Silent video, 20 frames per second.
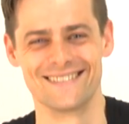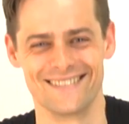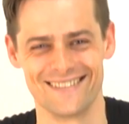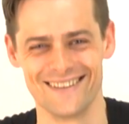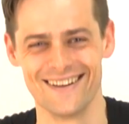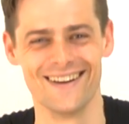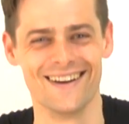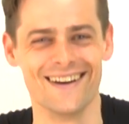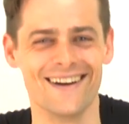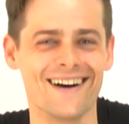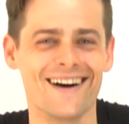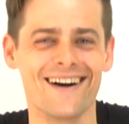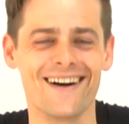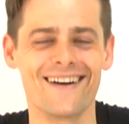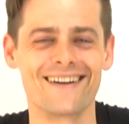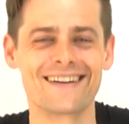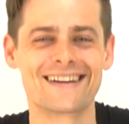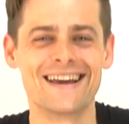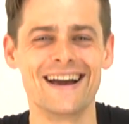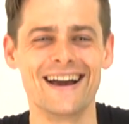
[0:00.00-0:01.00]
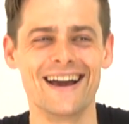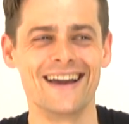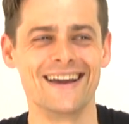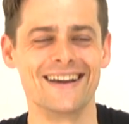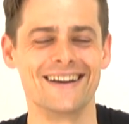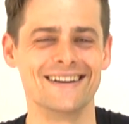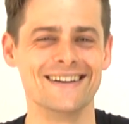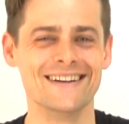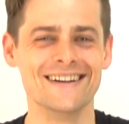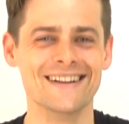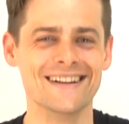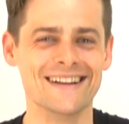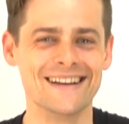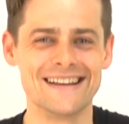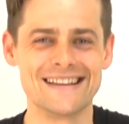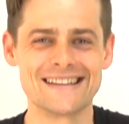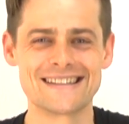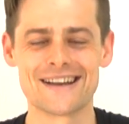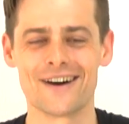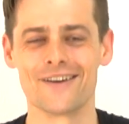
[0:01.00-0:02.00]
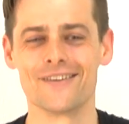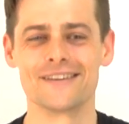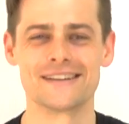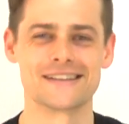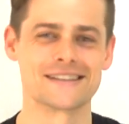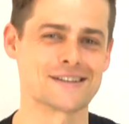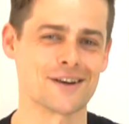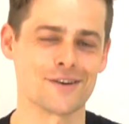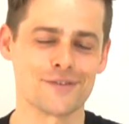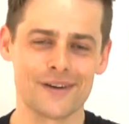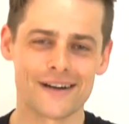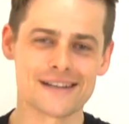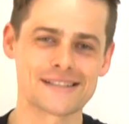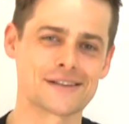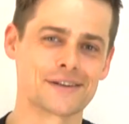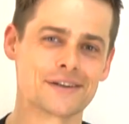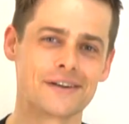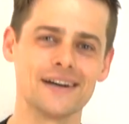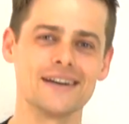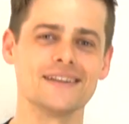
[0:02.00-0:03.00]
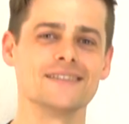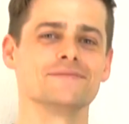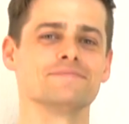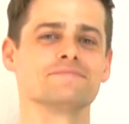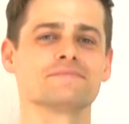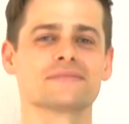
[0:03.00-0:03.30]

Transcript: Okay, so far so good.